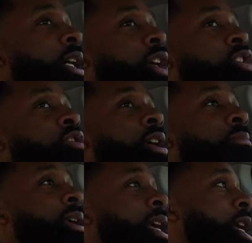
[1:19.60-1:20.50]
a
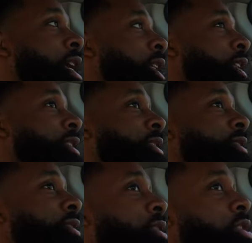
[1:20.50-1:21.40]
great man,
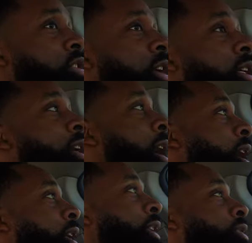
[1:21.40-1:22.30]
a great
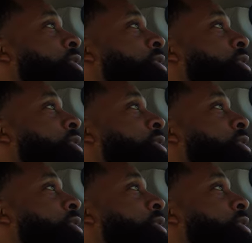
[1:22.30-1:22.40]
guy,